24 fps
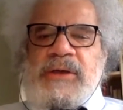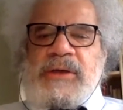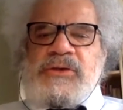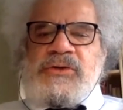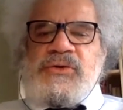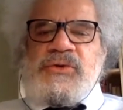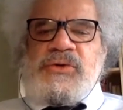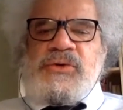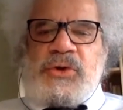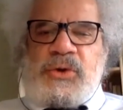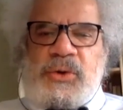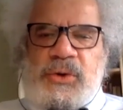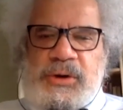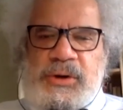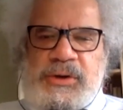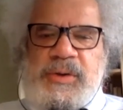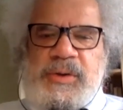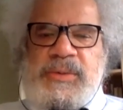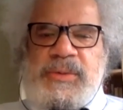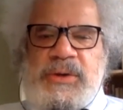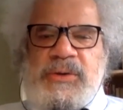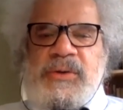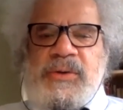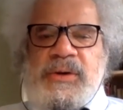to your
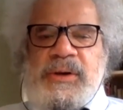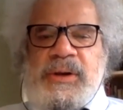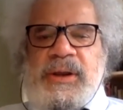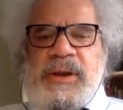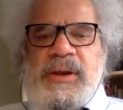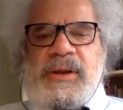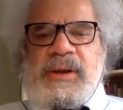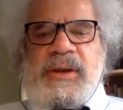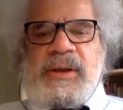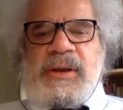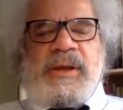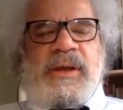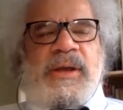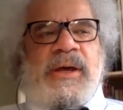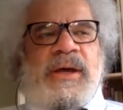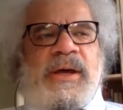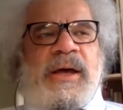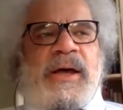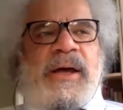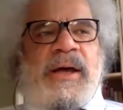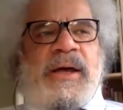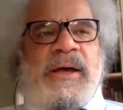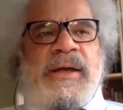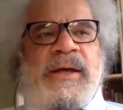community
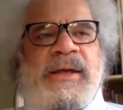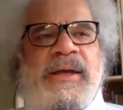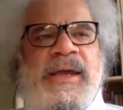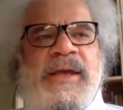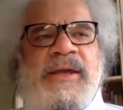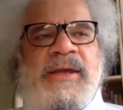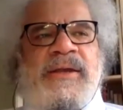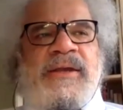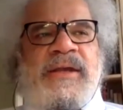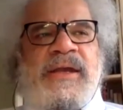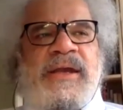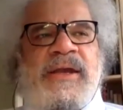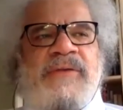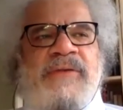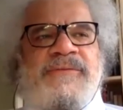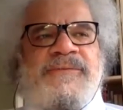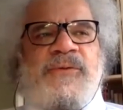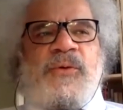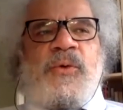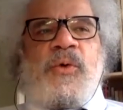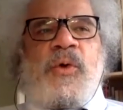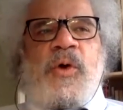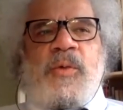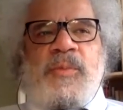in
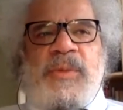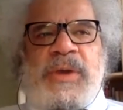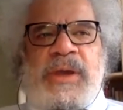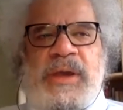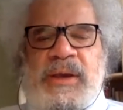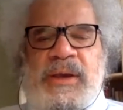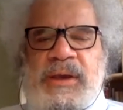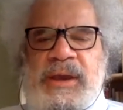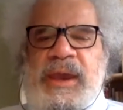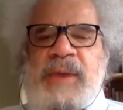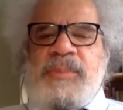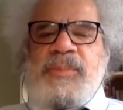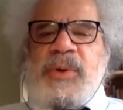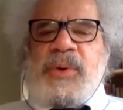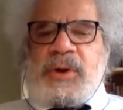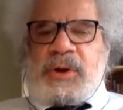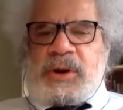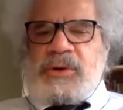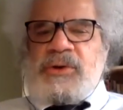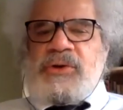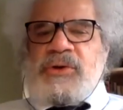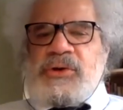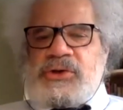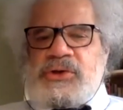forming a
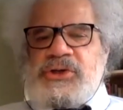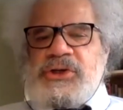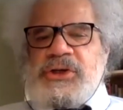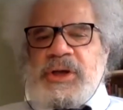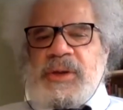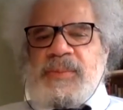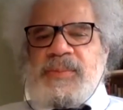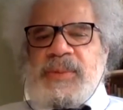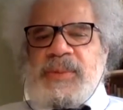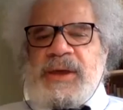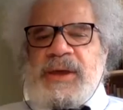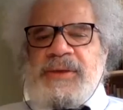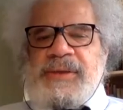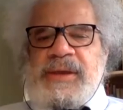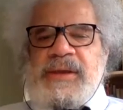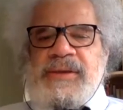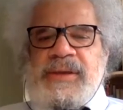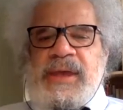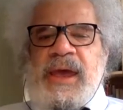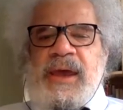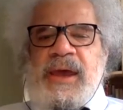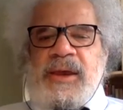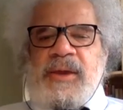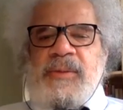partnership. I think
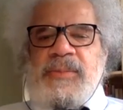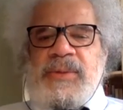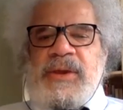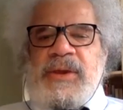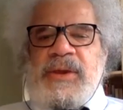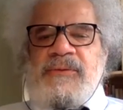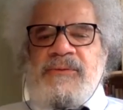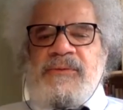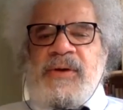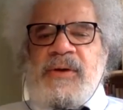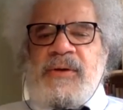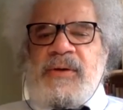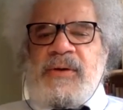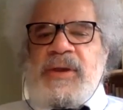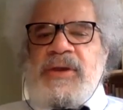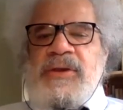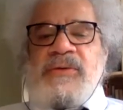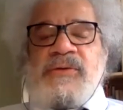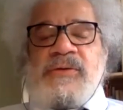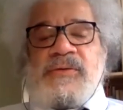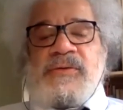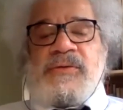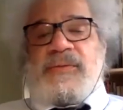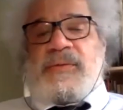that could be very
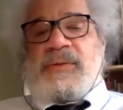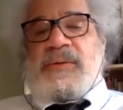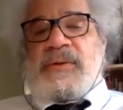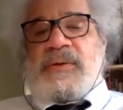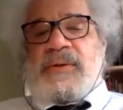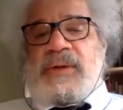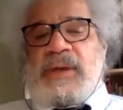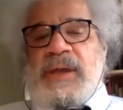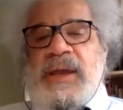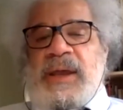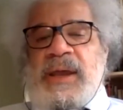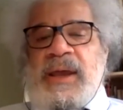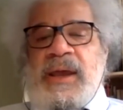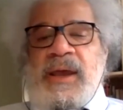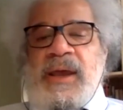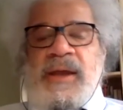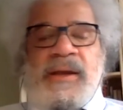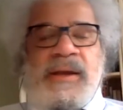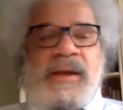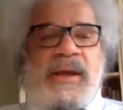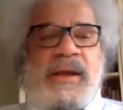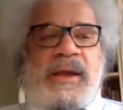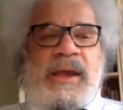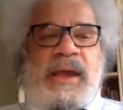useful.
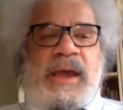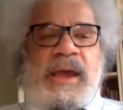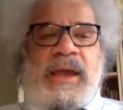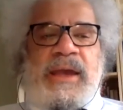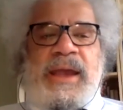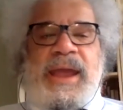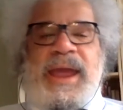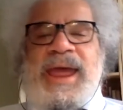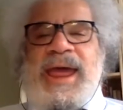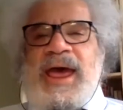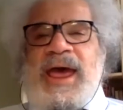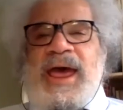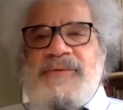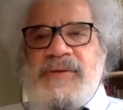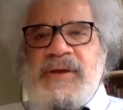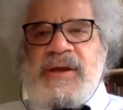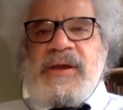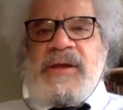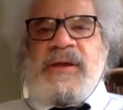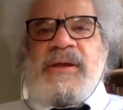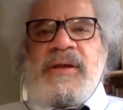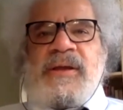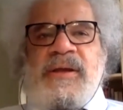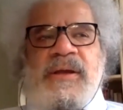And
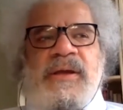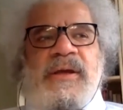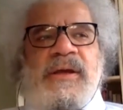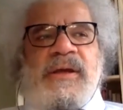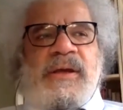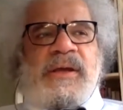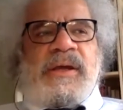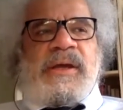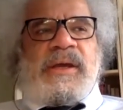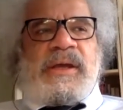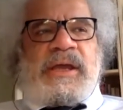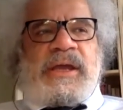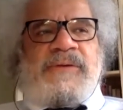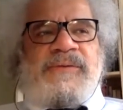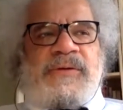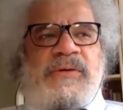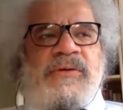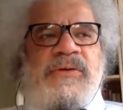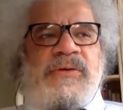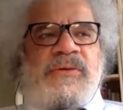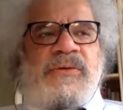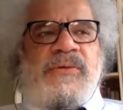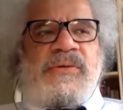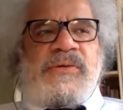having, if
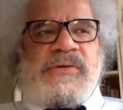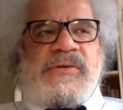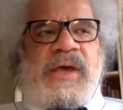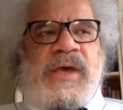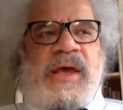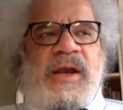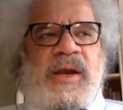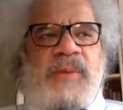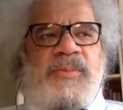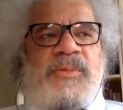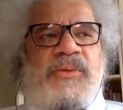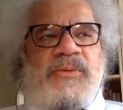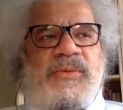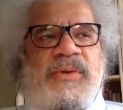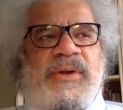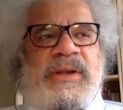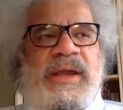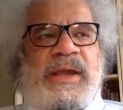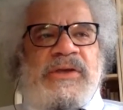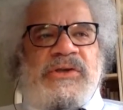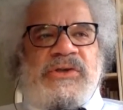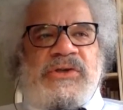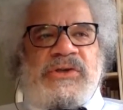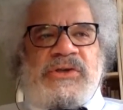you do set up a
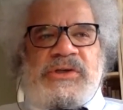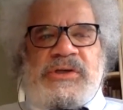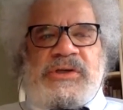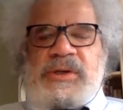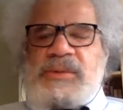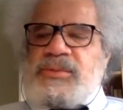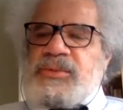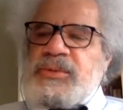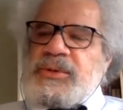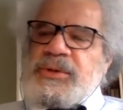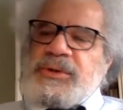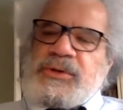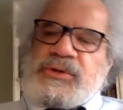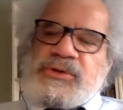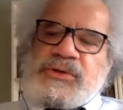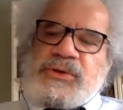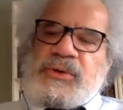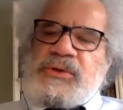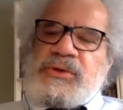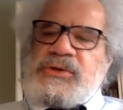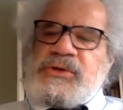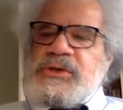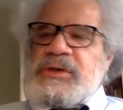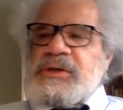relationship with a
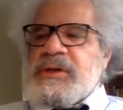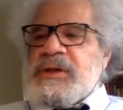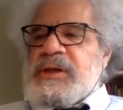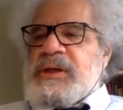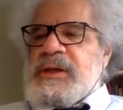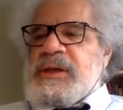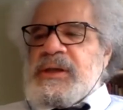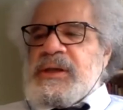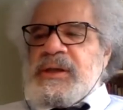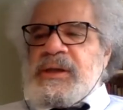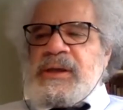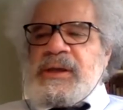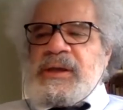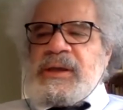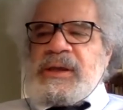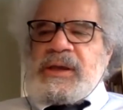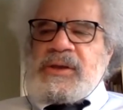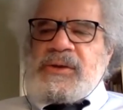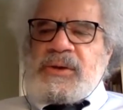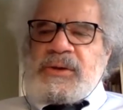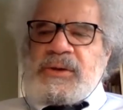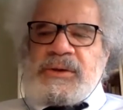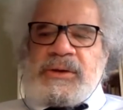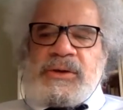church on the
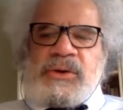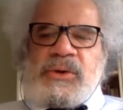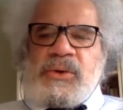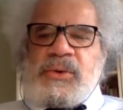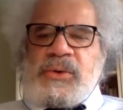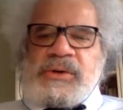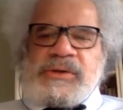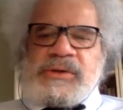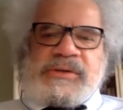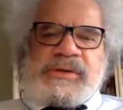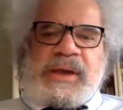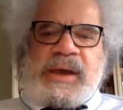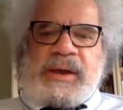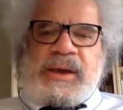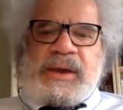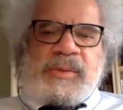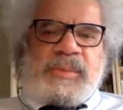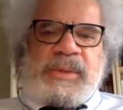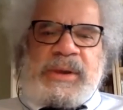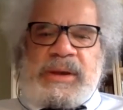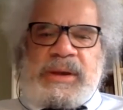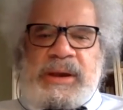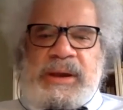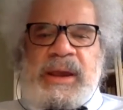north side
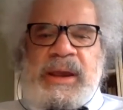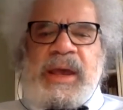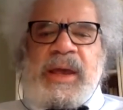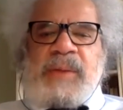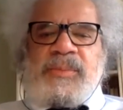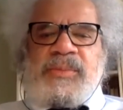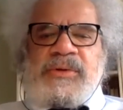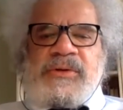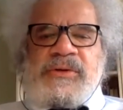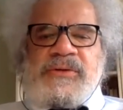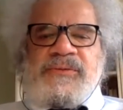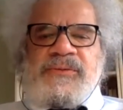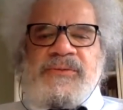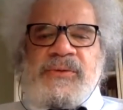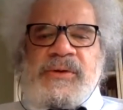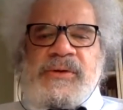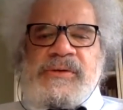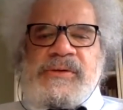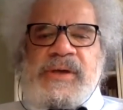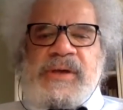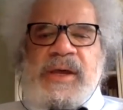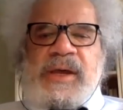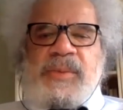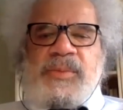of Minneapolis, for
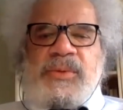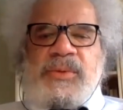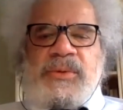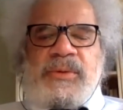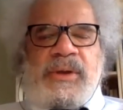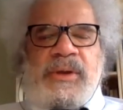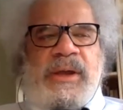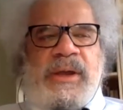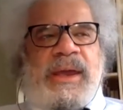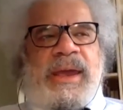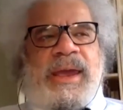example,